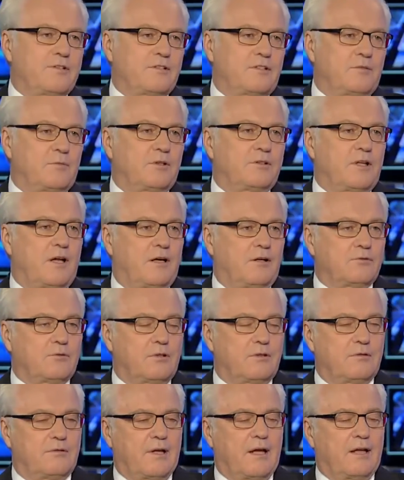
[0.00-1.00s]
reasonable
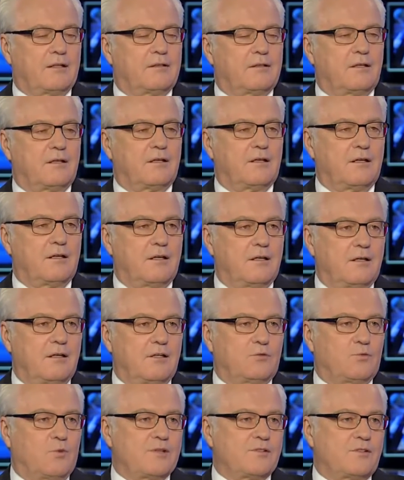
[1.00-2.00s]
doubt that
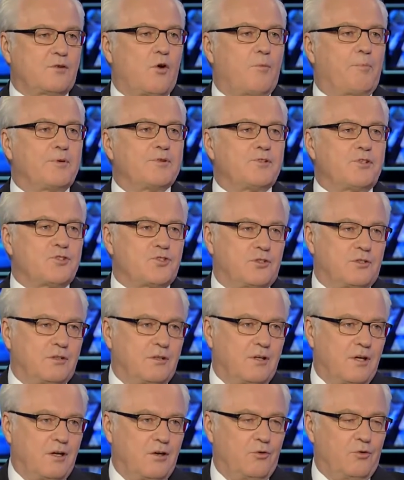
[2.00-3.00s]
it was the
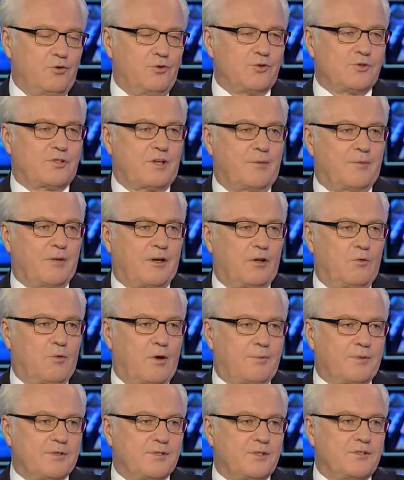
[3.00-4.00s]
opposition who used chemical
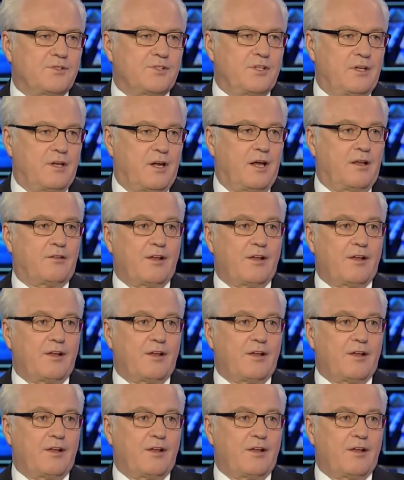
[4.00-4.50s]
weapons in Syria.